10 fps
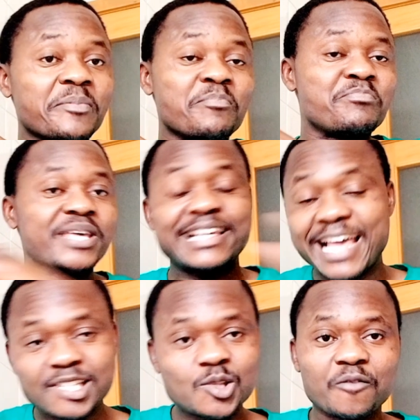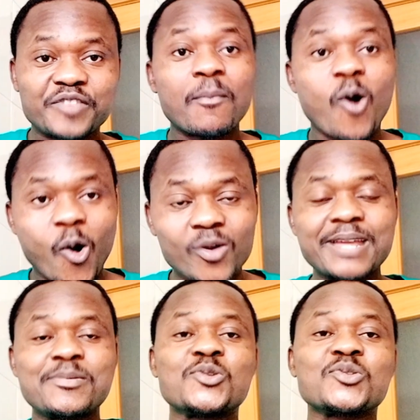biggest of them all,
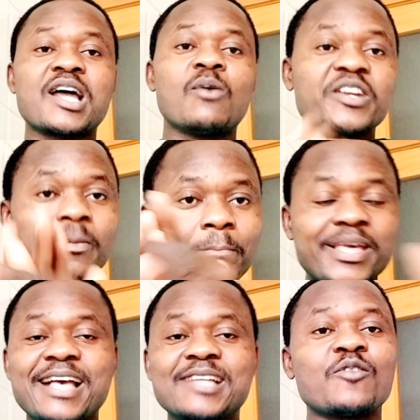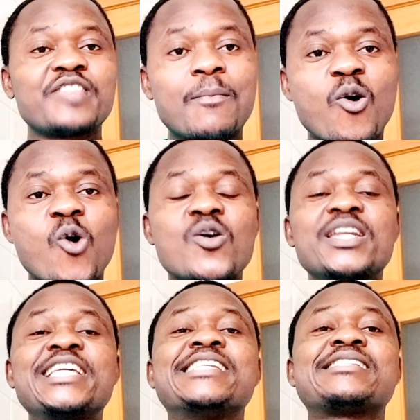let me use that word, the biggest of them all
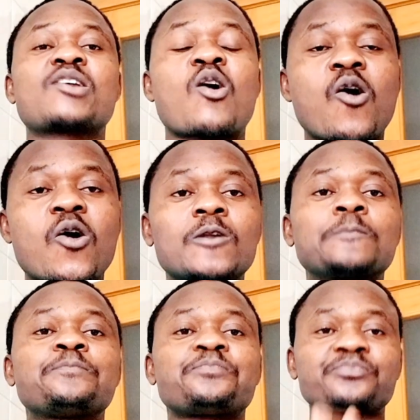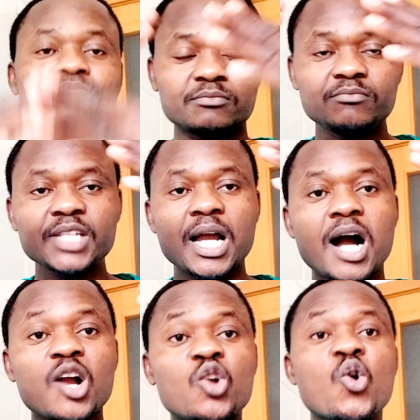is called
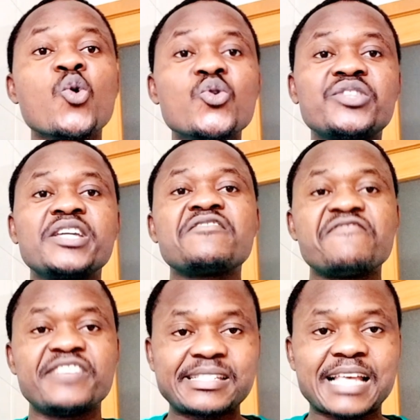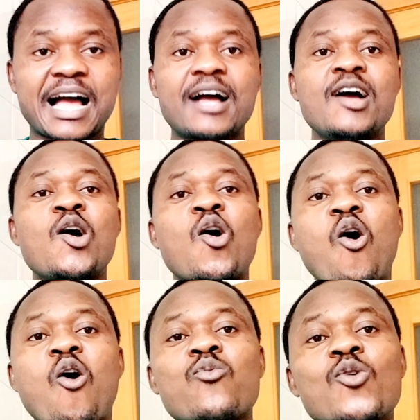golden visa,
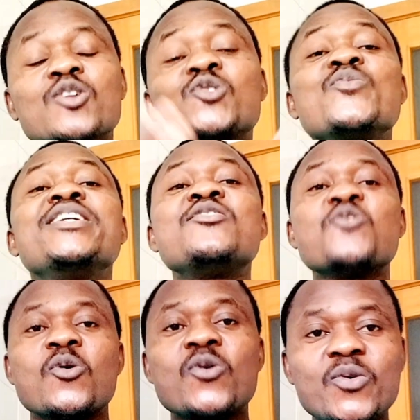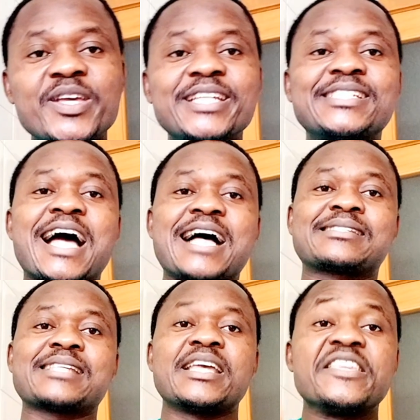or what we know it
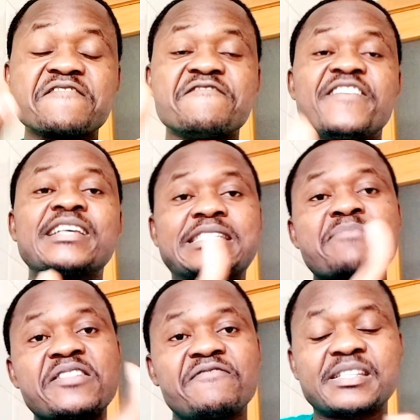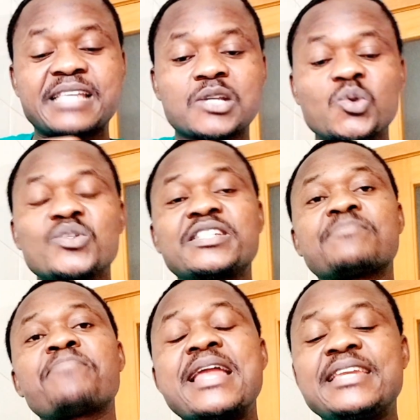as investment visa. So
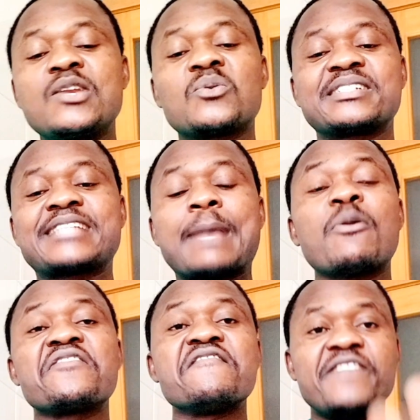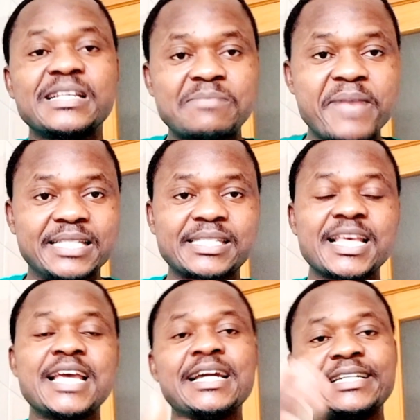depending on the type of investment
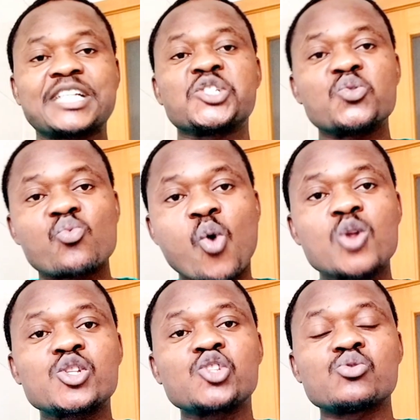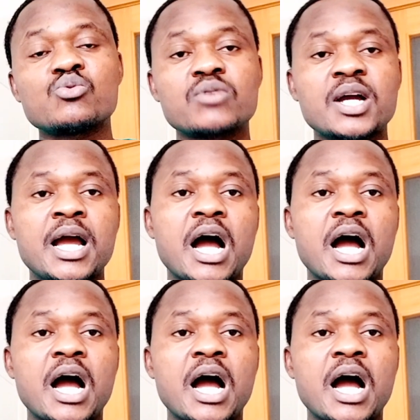that you want to